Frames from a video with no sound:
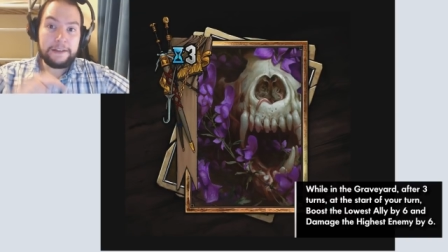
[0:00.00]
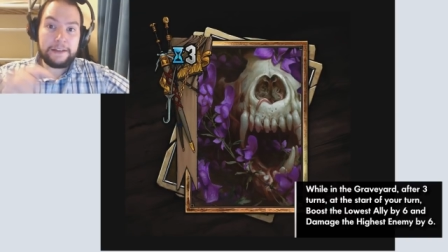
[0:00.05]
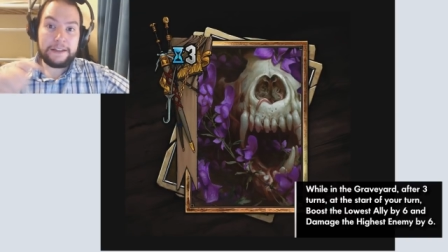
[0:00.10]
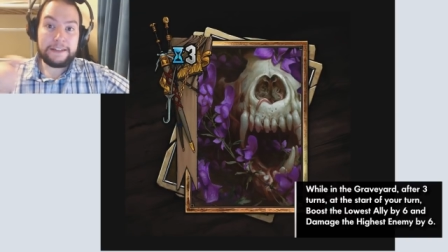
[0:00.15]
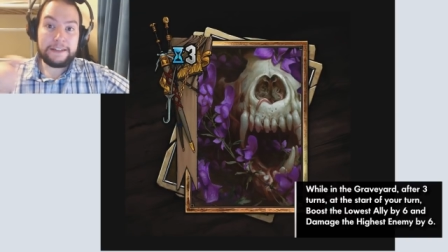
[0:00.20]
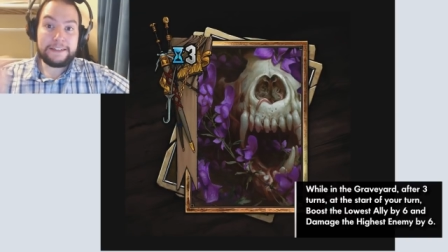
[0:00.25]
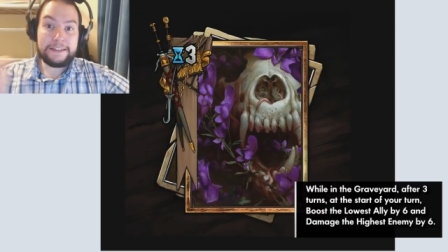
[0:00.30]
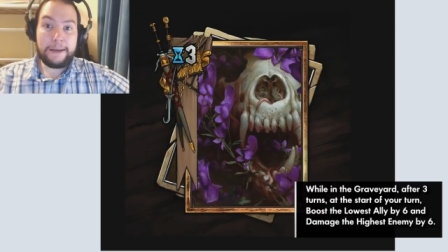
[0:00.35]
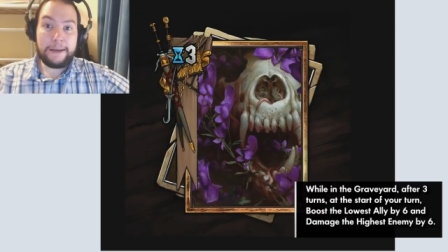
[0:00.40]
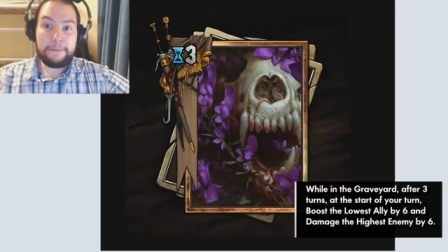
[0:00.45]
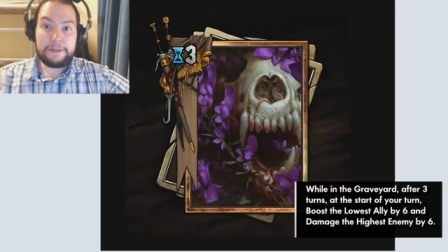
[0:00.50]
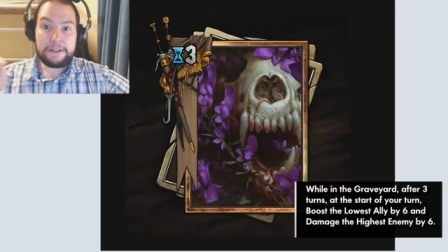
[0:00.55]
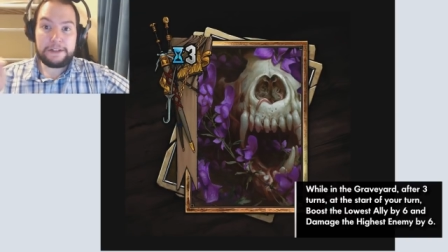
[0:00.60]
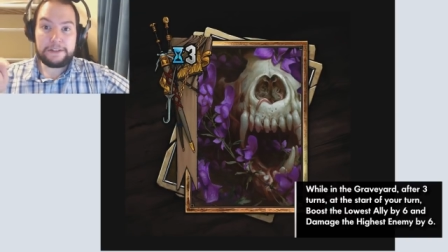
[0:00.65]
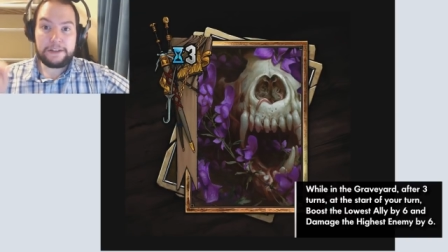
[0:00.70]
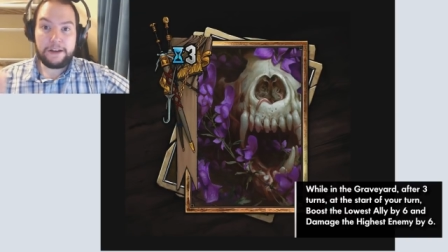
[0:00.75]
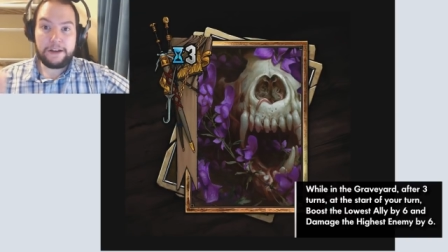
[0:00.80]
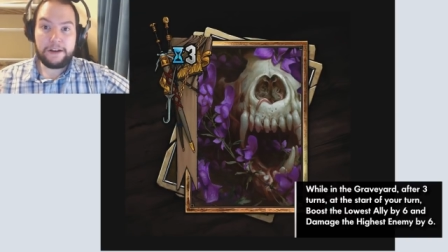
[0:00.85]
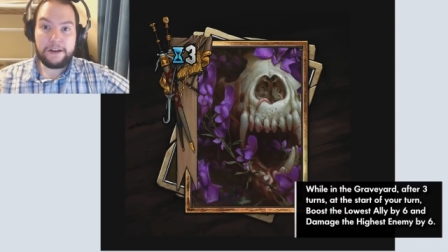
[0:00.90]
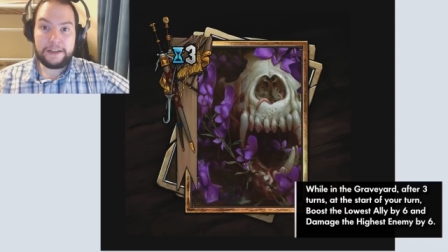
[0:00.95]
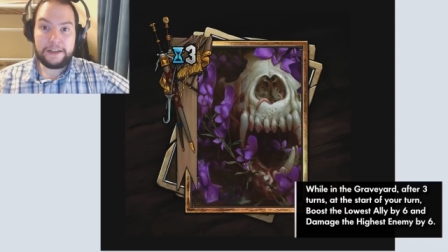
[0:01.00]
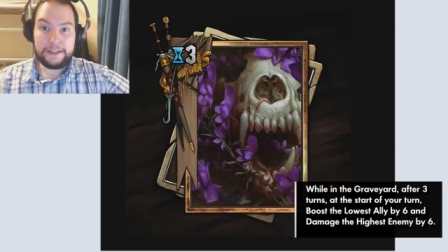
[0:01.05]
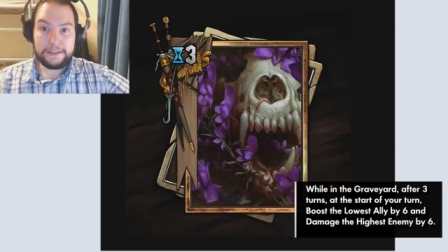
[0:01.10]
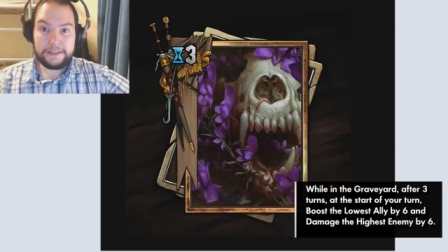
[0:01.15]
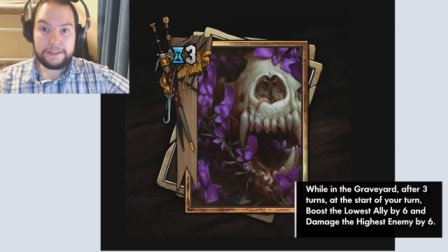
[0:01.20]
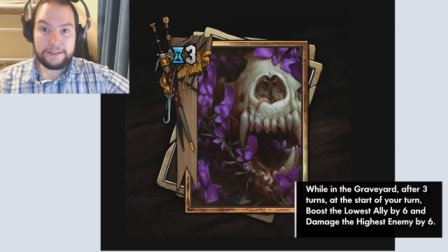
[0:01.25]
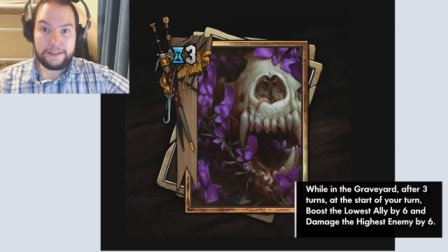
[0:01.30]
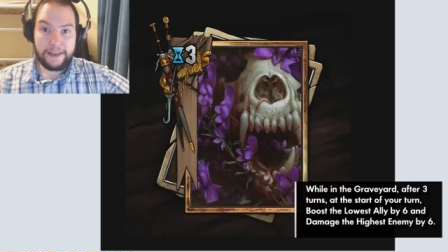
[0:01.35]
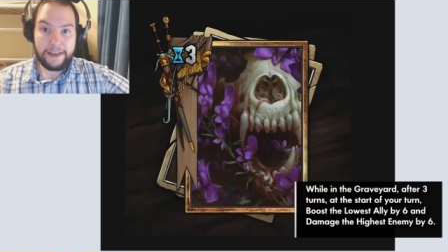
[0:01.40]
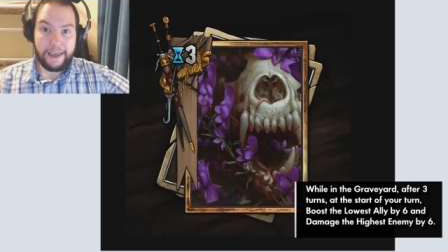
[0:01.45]
and damages the
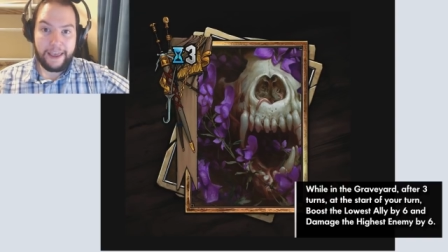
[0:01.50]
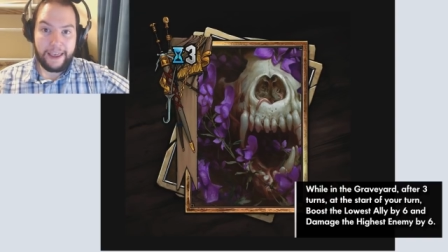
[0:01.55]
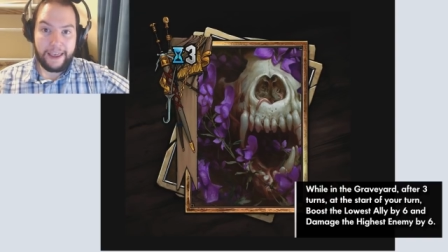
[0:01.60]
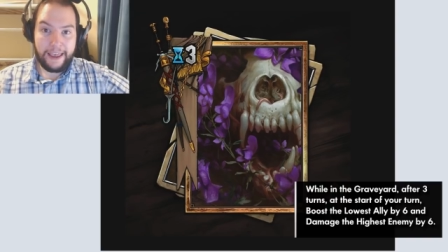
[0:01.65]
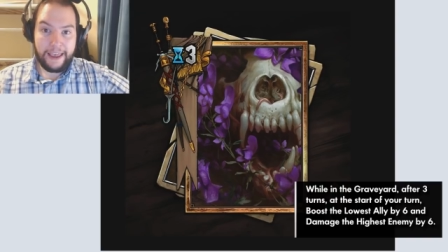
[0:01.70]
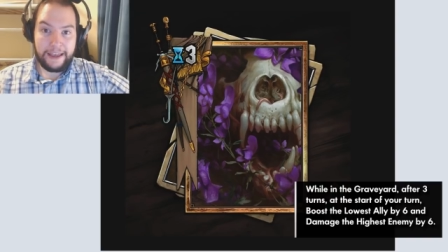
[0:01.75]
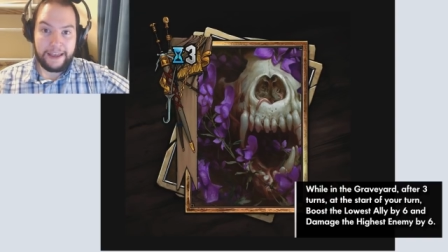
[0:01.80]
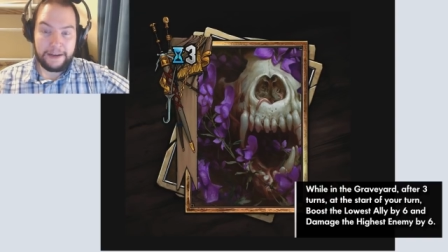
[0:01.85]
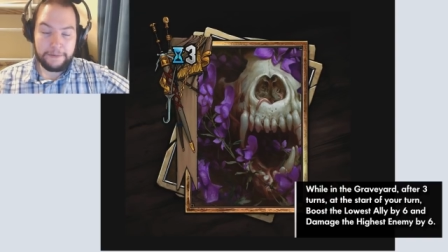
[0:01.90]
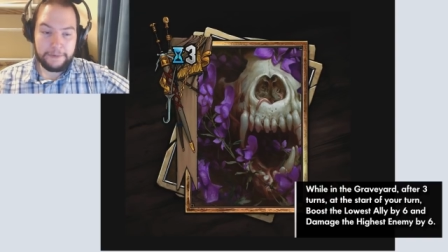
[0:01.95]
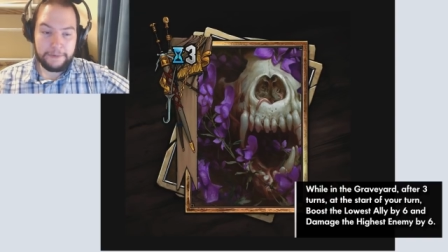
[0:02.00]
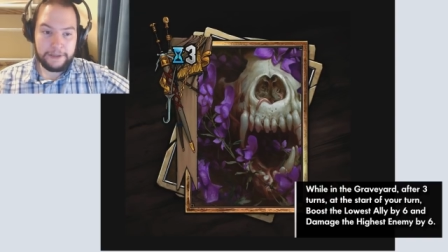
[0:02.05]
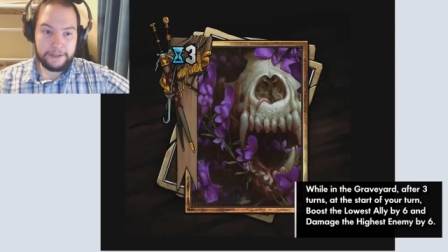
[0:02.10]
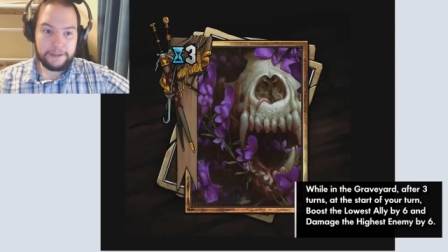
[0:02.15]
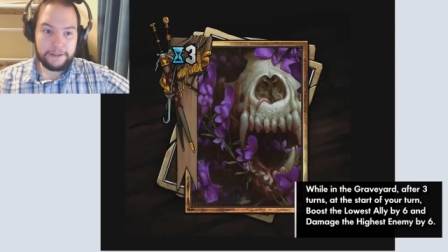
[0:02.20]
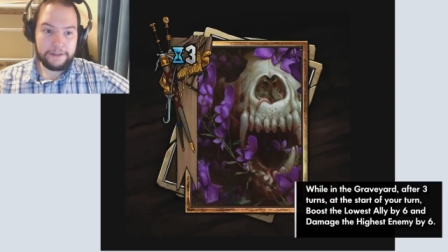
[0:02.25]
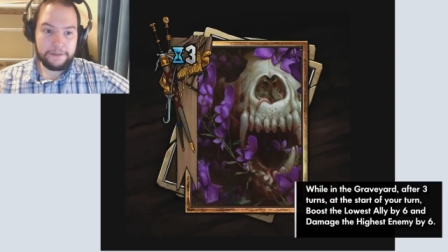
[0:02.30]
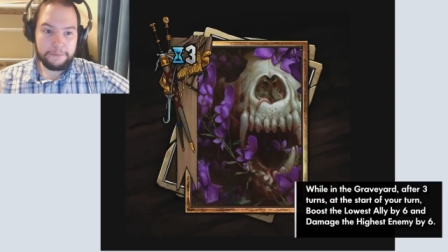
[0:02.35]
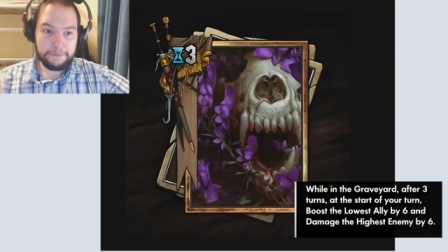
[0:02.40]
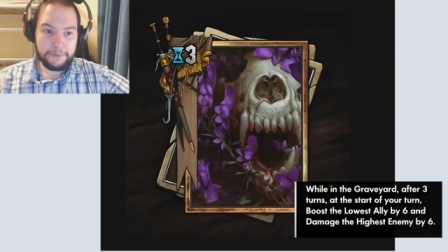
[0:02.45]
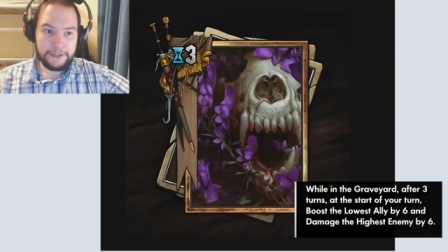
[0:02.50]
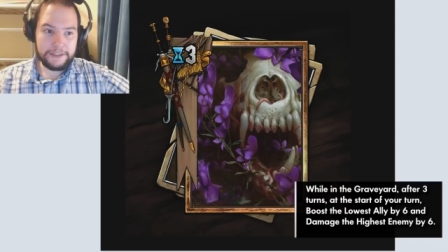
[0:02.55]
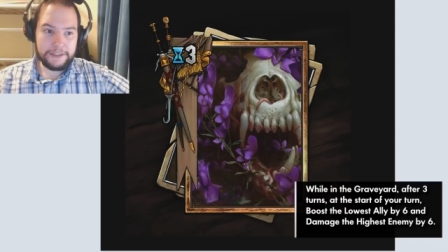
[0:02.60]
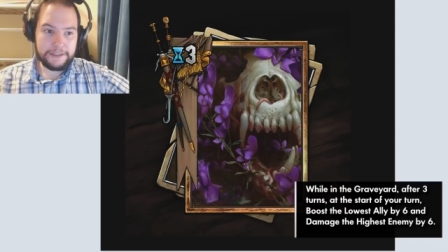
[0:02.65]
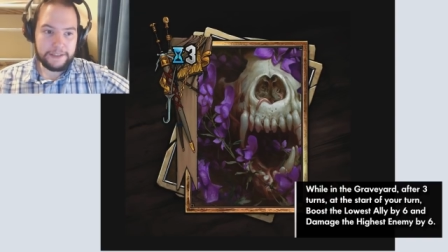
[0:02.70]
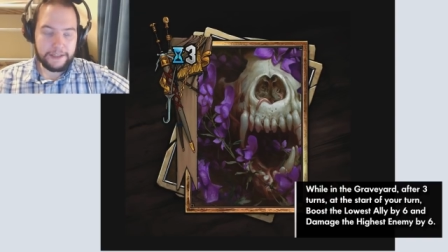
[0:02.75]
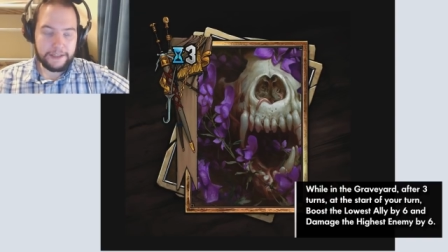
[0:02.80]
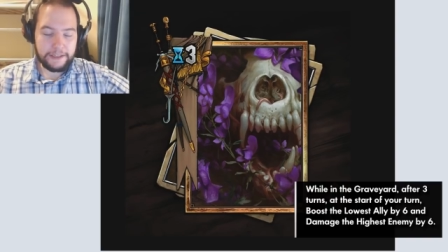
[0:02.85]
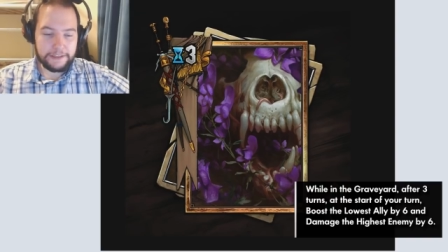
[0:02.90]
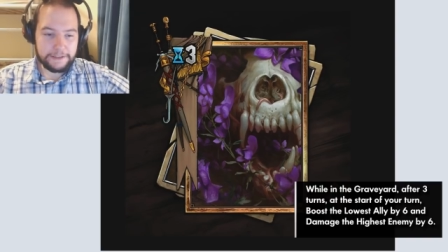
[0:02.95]
highest enemy by
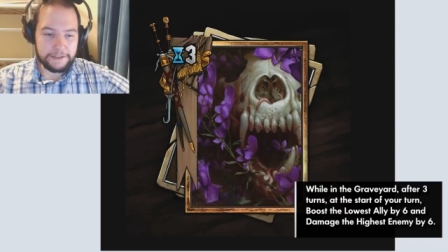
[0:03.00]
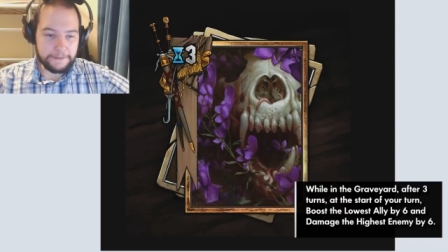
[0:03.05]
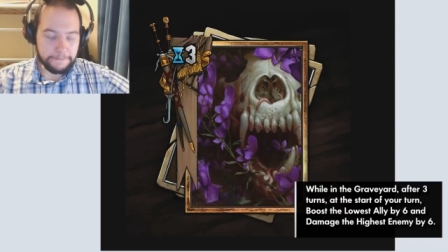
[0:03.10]
6.